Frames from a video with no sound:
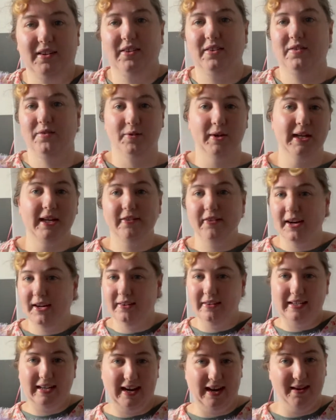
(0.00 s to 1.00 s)
Really great
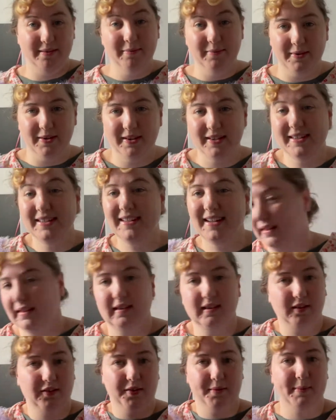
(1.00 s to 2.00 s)
on camera.
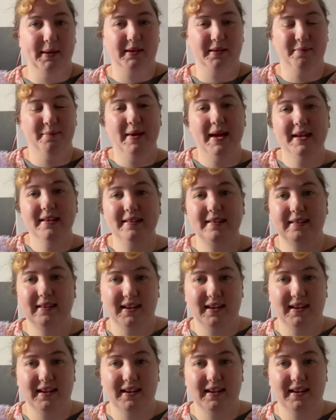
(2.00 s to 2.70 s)
Sorry about the mess.